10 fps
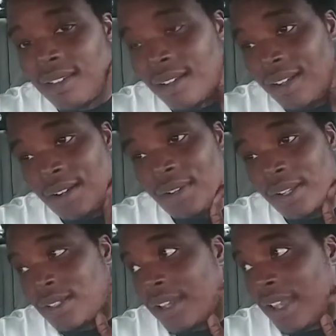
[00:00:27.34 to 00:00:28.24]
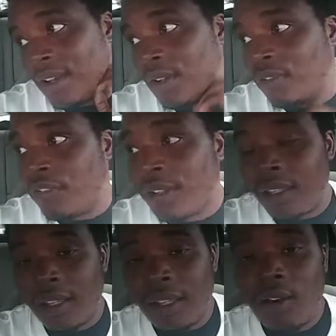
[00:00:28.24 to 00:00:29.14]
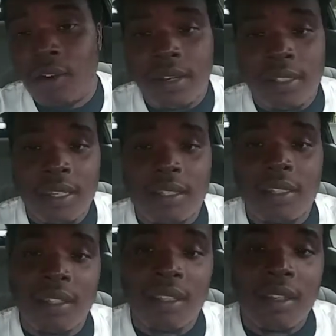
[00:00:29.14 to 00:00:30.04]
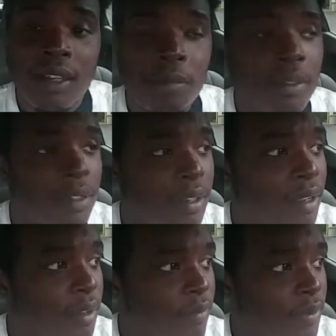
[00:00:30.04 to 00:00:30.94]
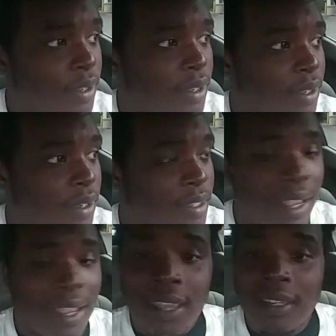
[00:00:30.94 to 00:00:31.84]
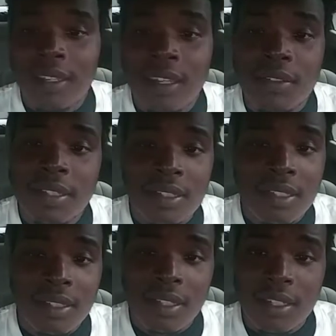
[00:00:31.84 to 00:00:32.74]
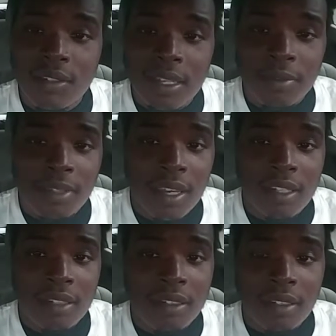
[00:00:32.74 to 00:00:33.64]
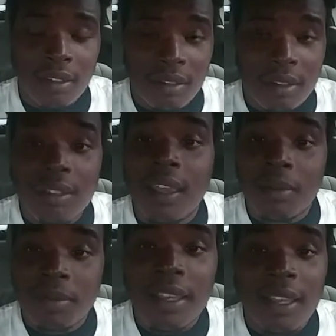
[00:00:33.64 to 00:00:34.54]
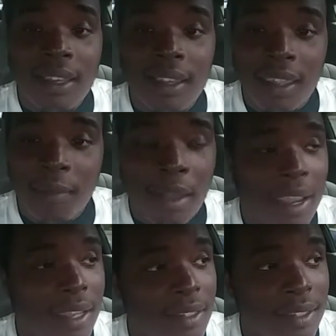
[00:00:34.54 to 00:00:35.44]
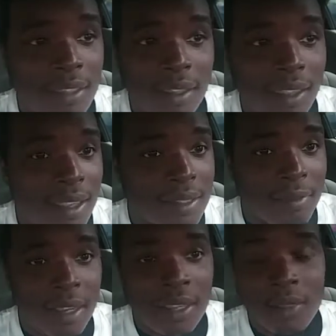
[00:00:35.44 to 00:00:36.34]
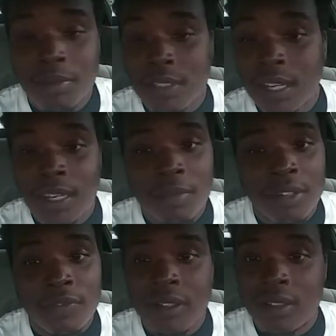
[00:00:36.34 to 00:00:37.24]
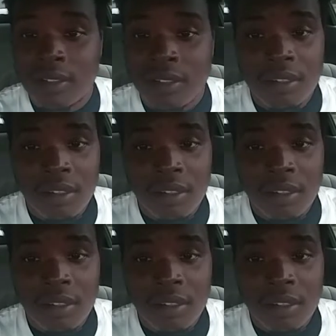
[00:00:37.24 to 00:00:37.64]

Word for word: I don't know. I just kind of don't feel like I got oriented to another company because I had to leave CCC Transportation. Yeah, I'm saying their name. I had to leave their ass, man. They some shady motherfuckers.